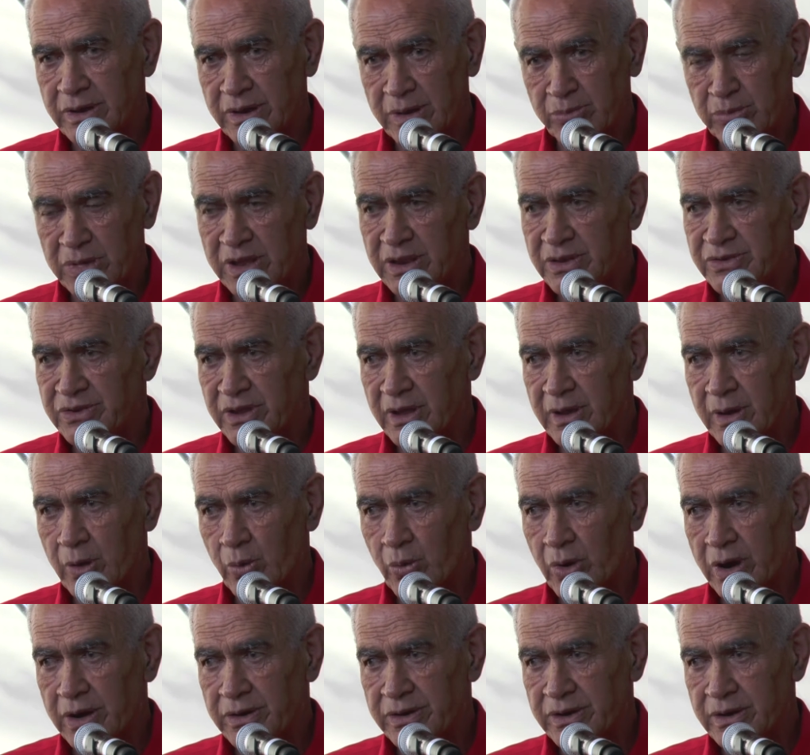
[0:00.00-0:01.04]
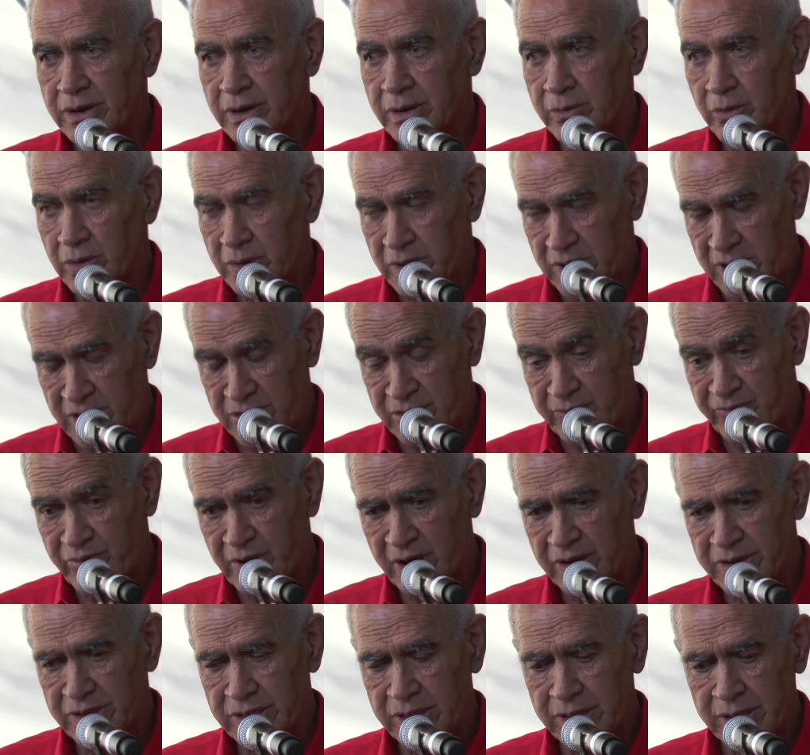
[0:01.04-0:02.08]
and the men singing a waiata in the
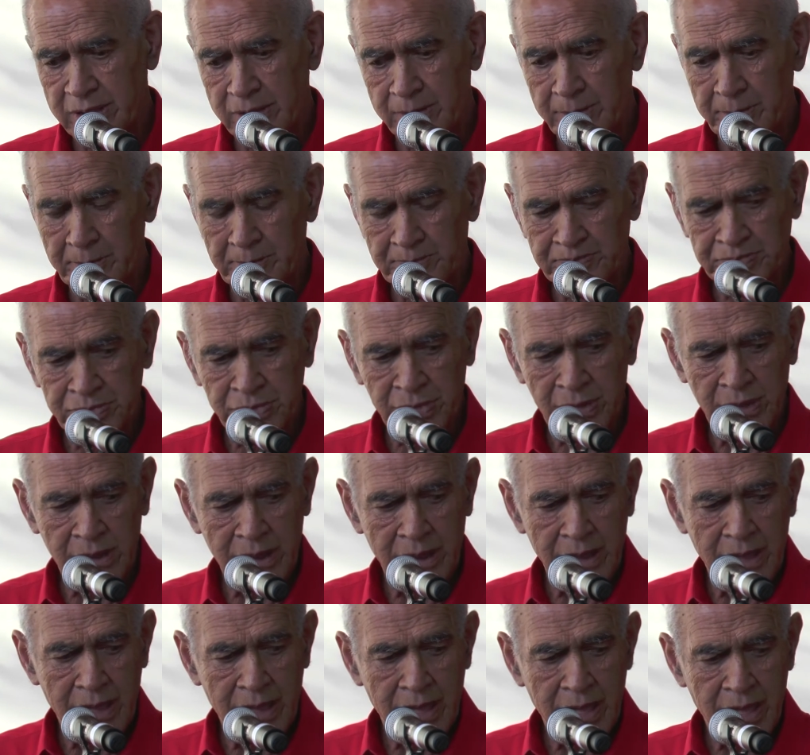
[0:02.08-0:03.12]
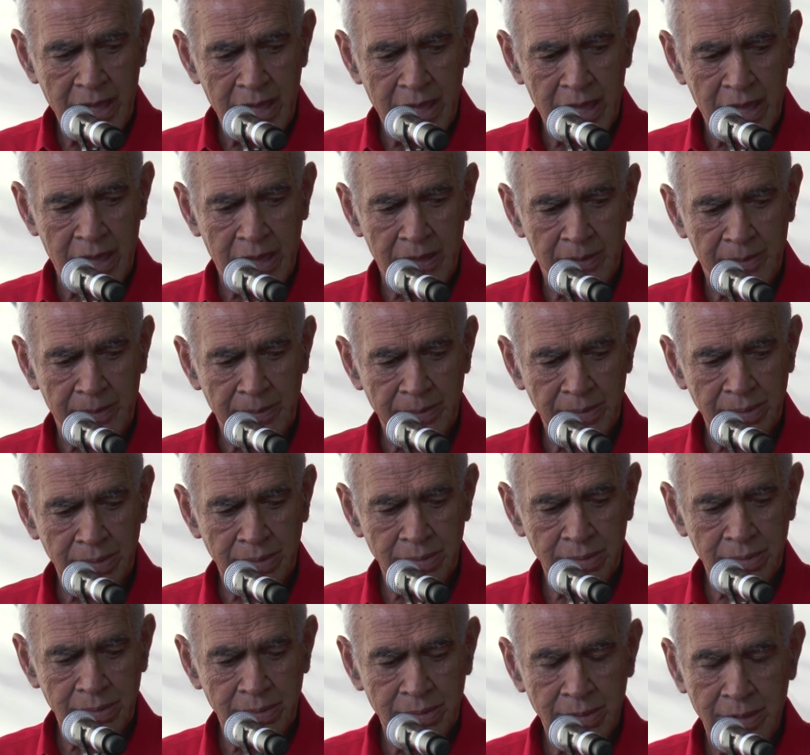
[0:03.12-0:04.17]
front here, and
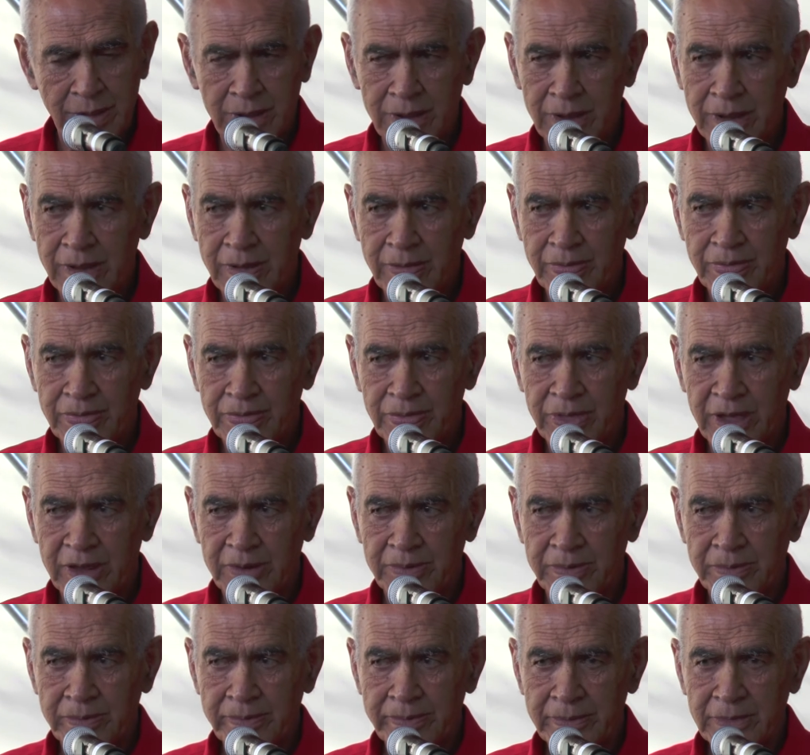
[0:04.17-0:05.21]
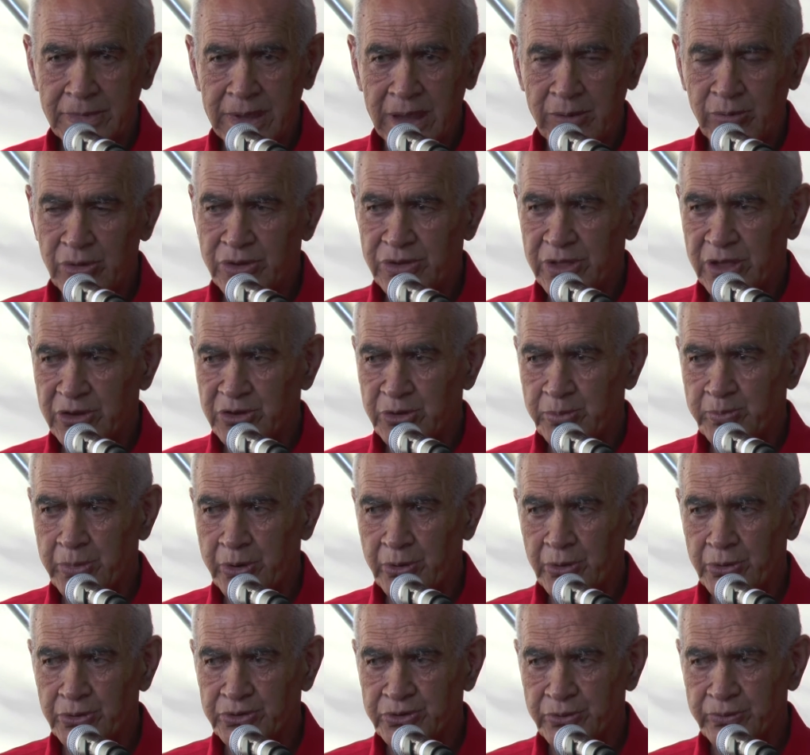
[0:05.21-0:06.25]
that gave it that
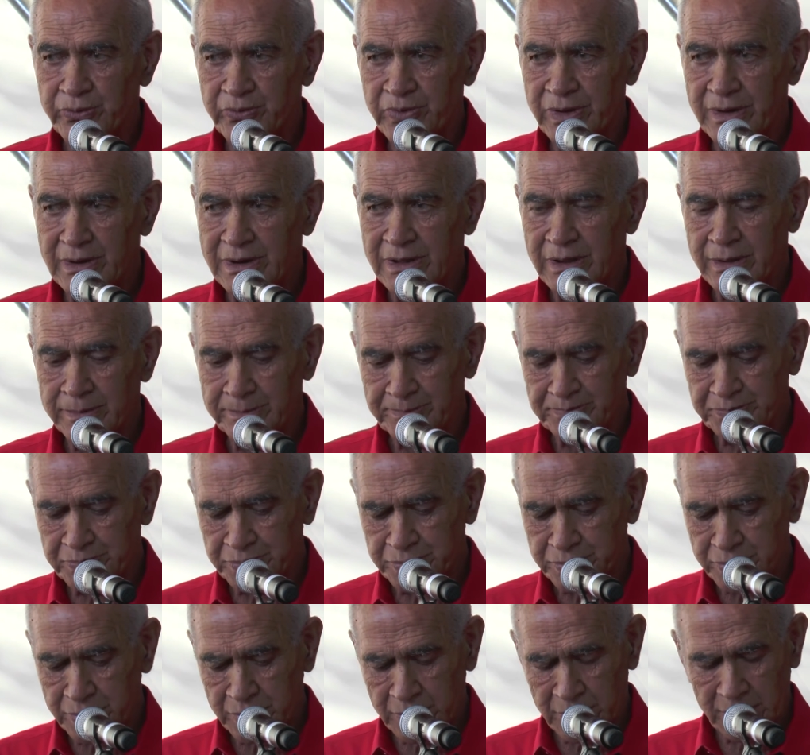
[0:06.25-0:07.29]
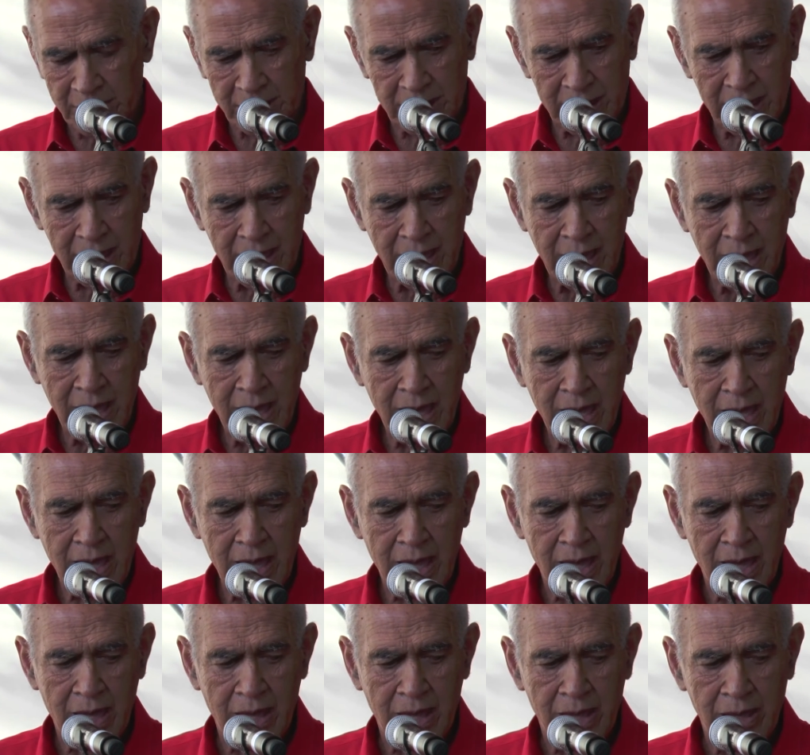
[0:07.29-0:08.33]
spiritual feeling.
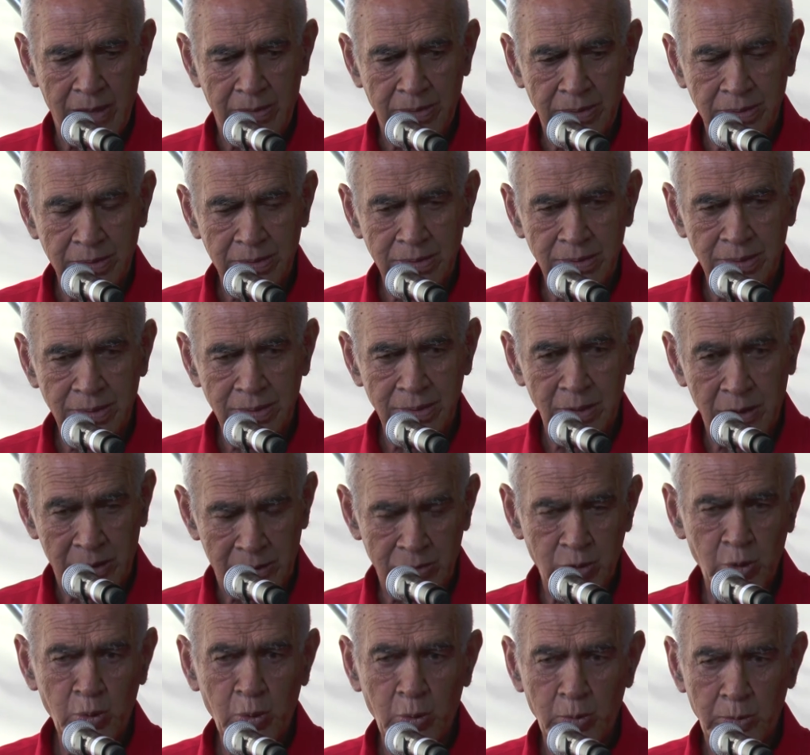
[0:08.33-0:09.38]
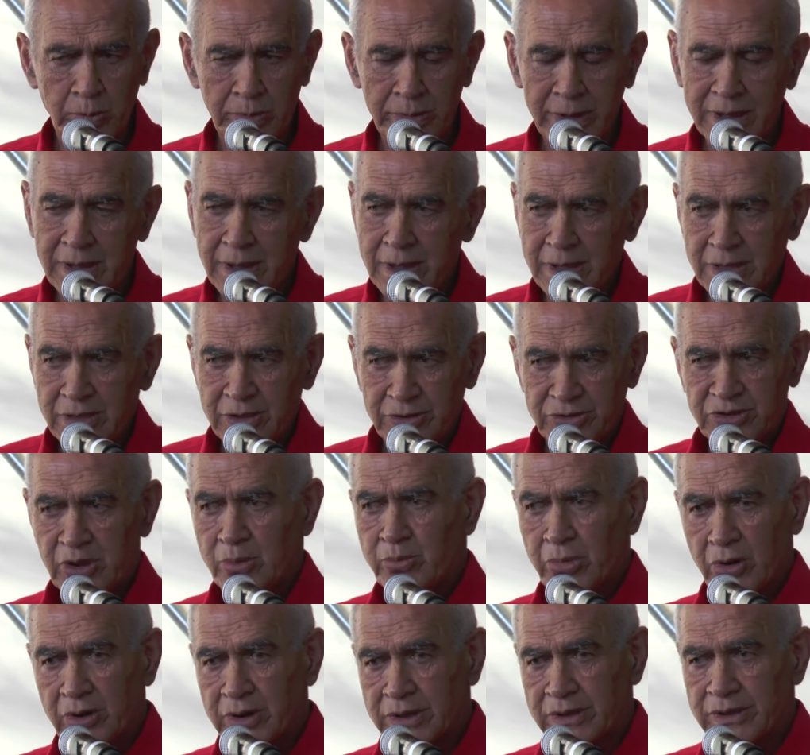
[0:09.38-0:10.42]
Uh, mm, there's
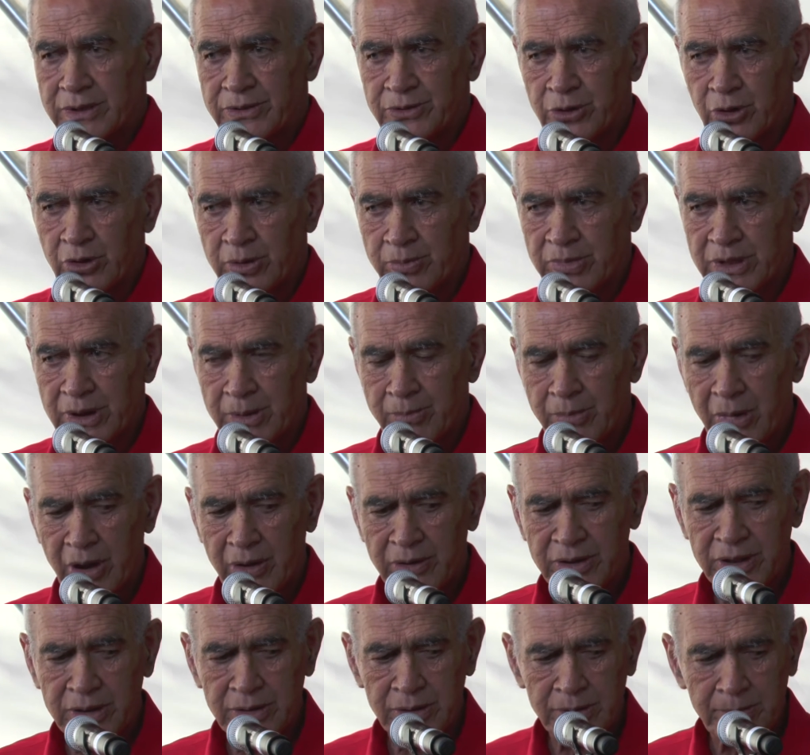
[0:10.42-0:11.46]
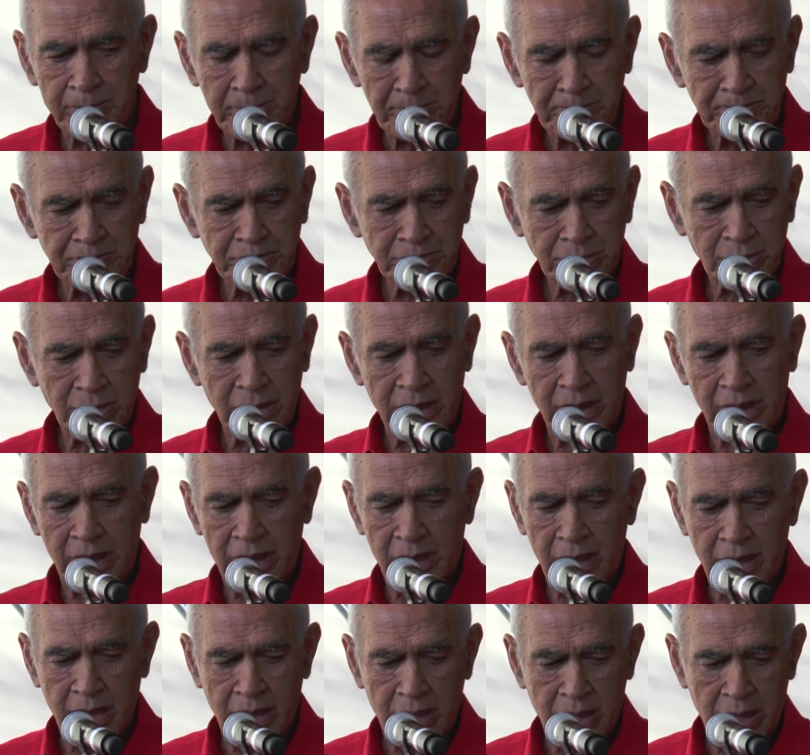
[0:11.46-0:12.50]
somebody who's got a bit of money in them,
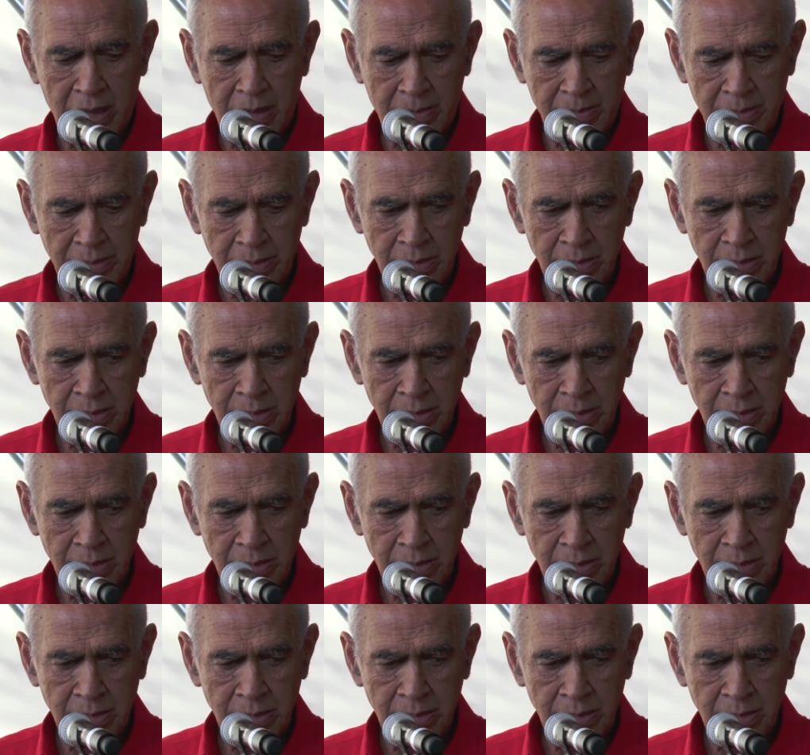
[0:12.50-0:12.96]
and